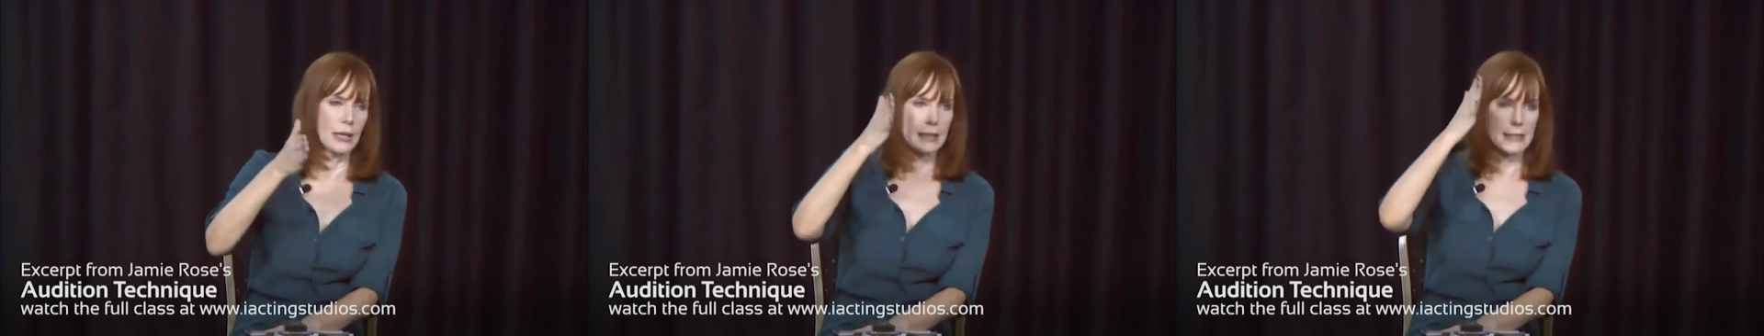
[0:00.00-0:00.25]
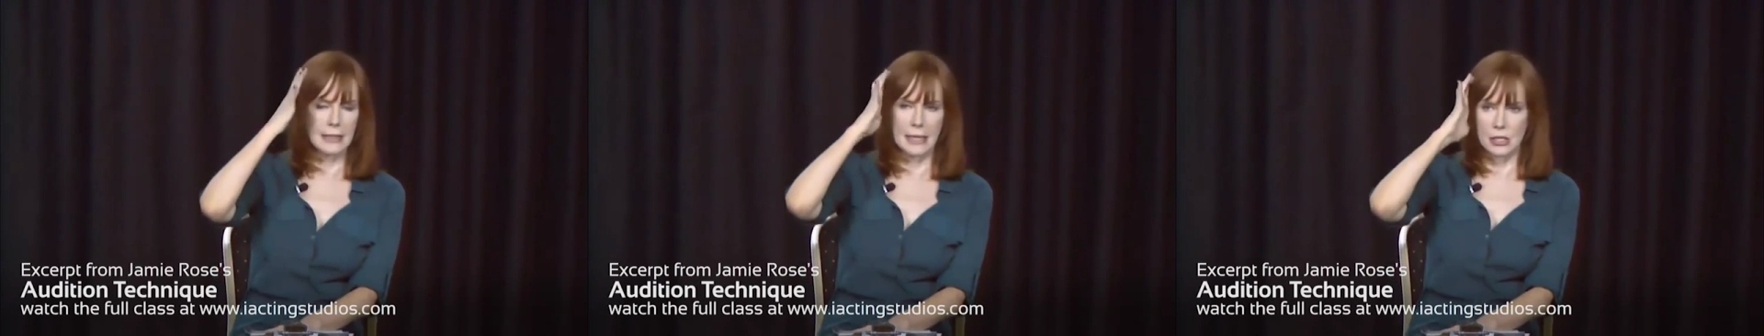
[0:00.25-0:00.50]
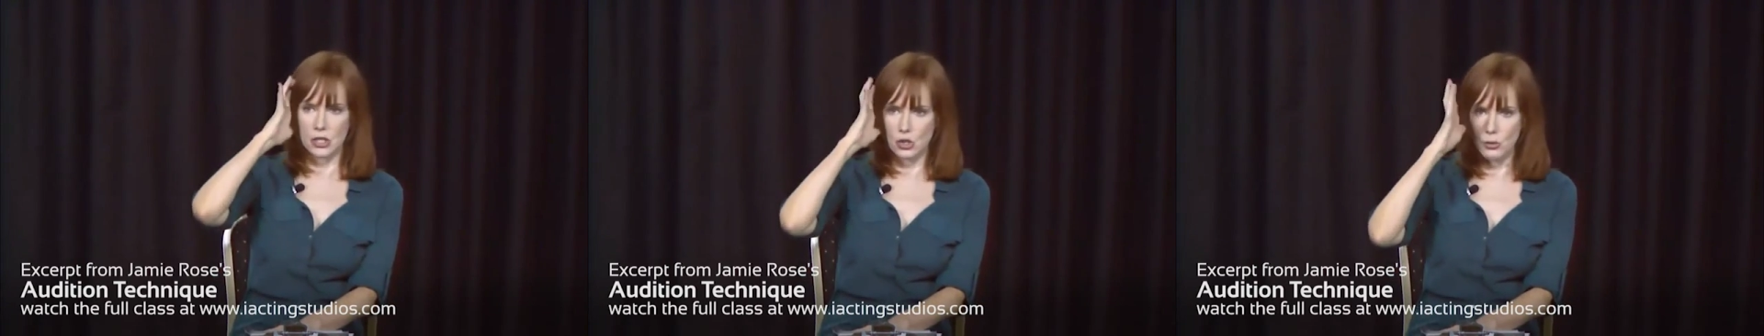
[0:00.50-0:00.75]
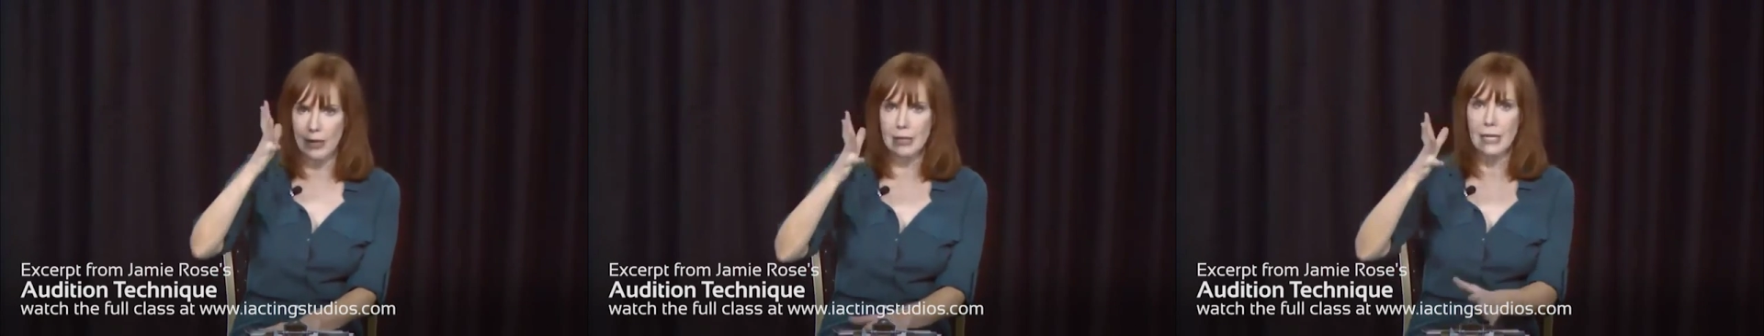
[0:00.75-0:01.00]
it's, it's
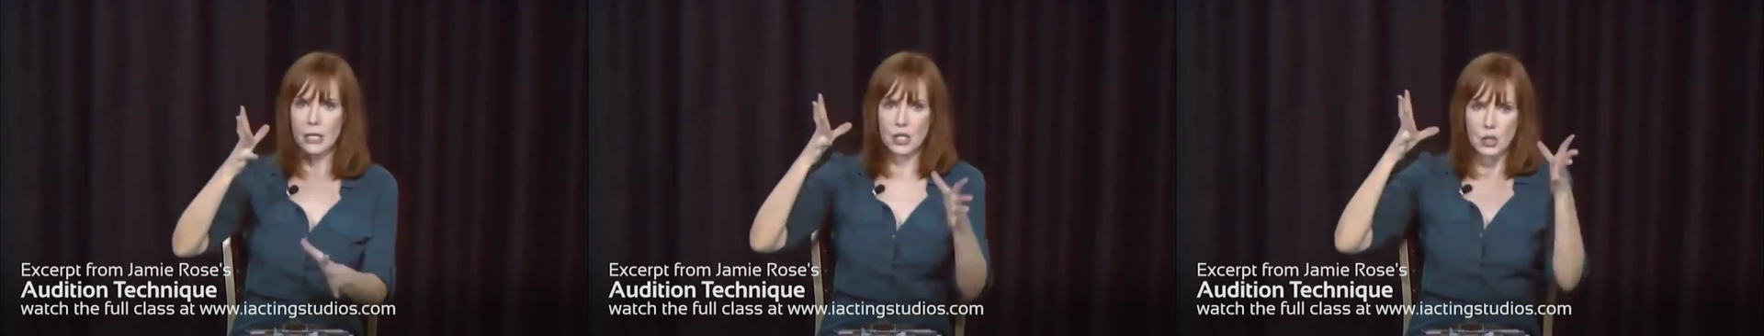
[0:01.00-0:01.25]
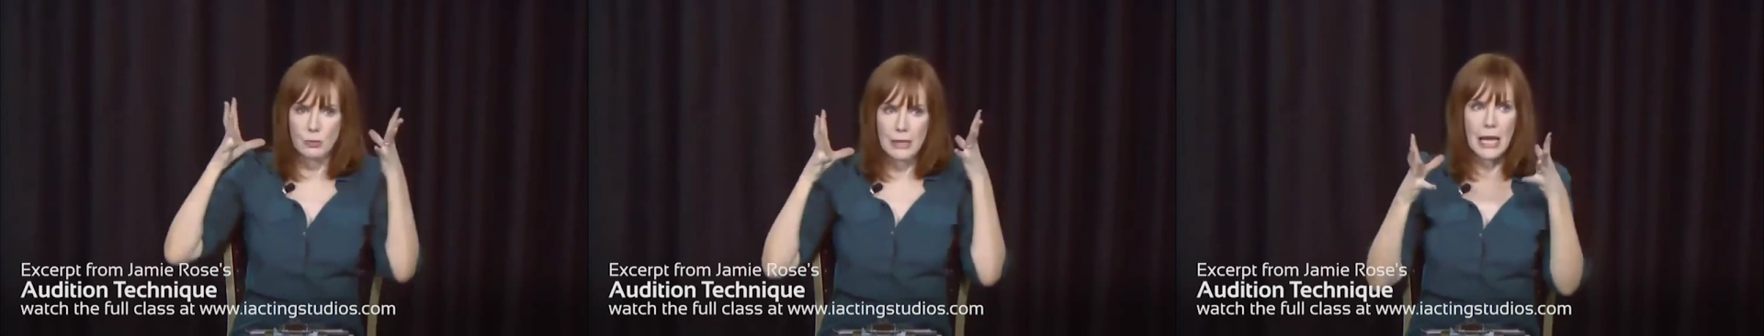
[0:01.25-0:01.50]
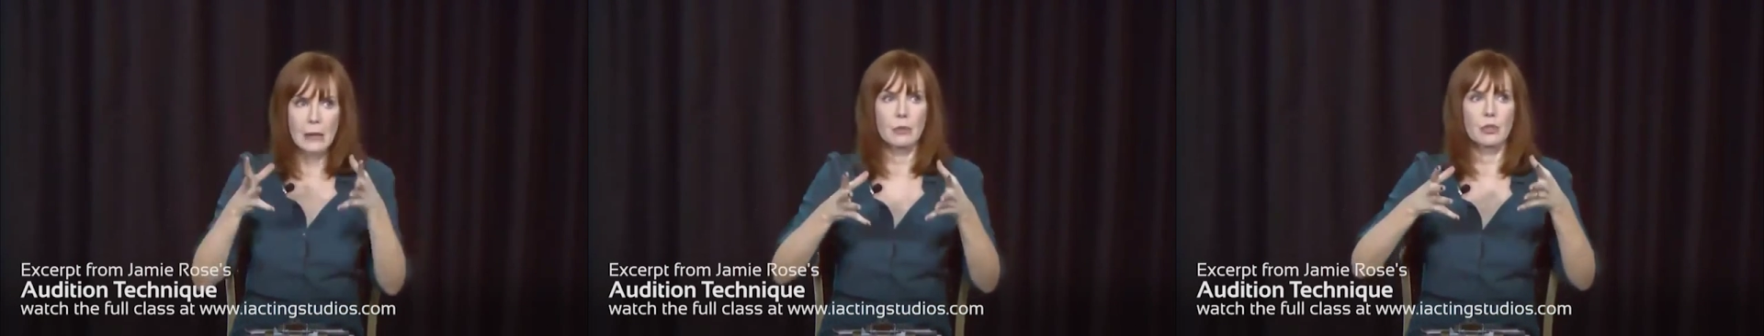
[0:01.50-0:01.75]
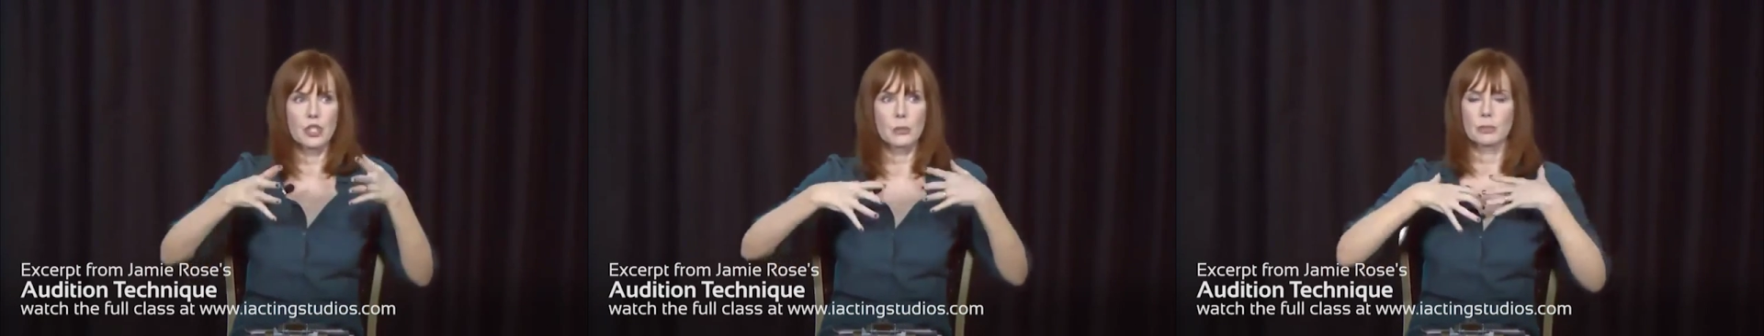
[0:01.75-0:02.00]
training to be
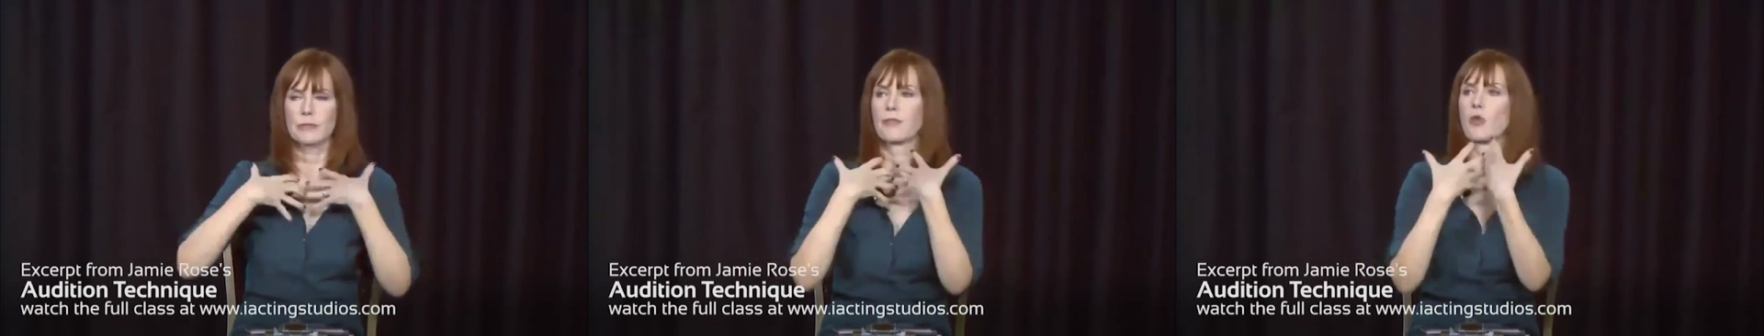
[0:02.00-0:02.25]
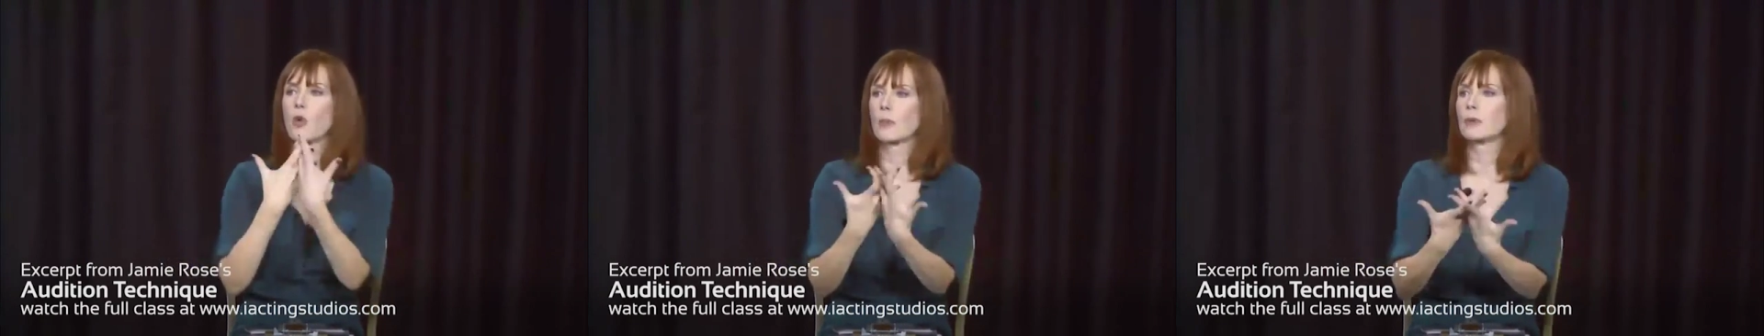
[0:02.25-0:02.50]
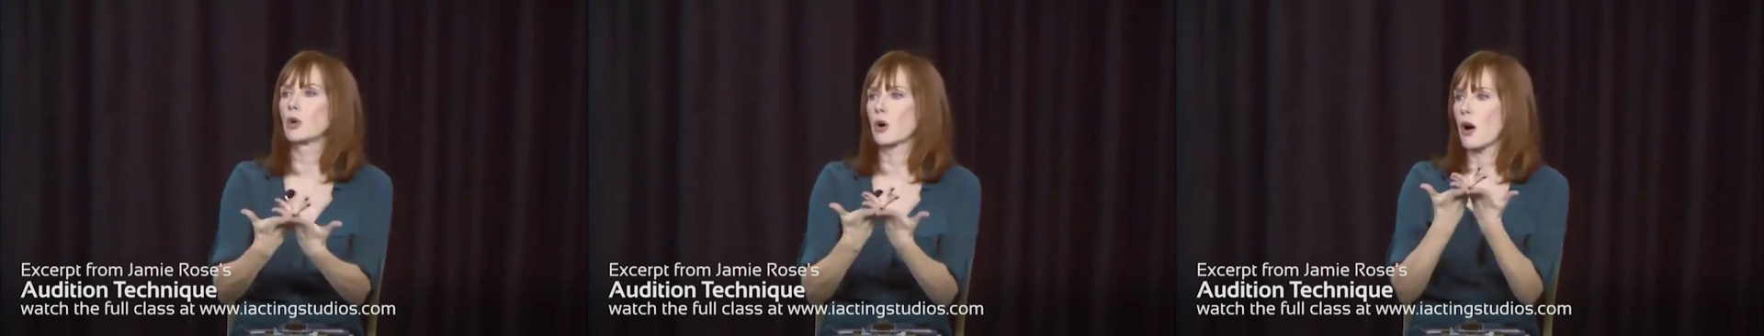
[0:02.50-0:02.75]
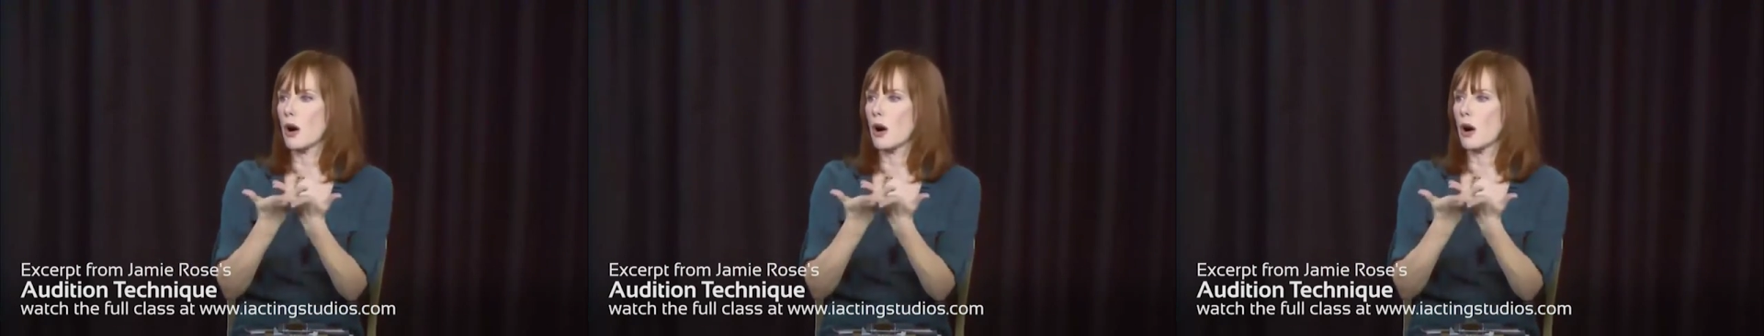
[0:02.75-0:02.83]
able to perform your